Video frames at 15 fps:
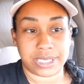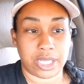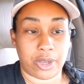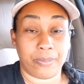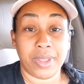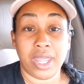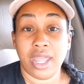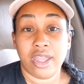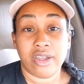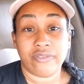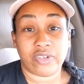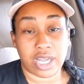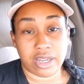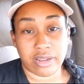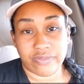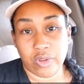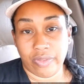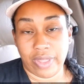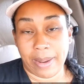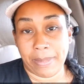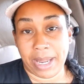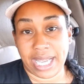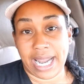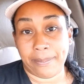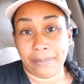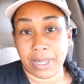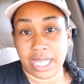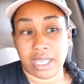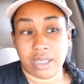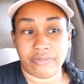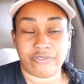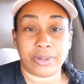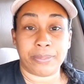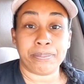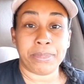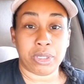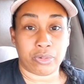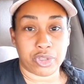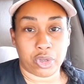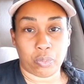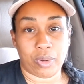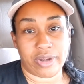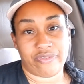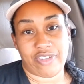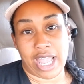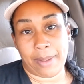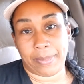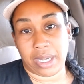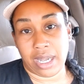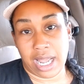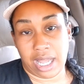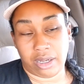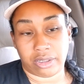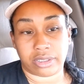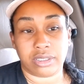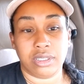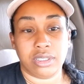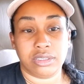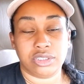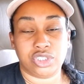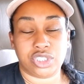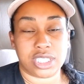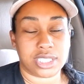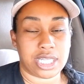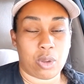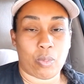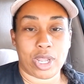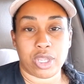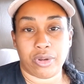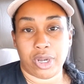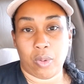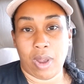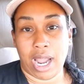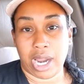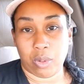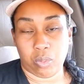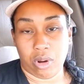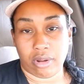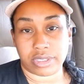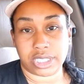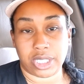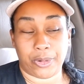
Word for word: So for any of you that may not be familiar with Family Dollar, just that way you know how it works.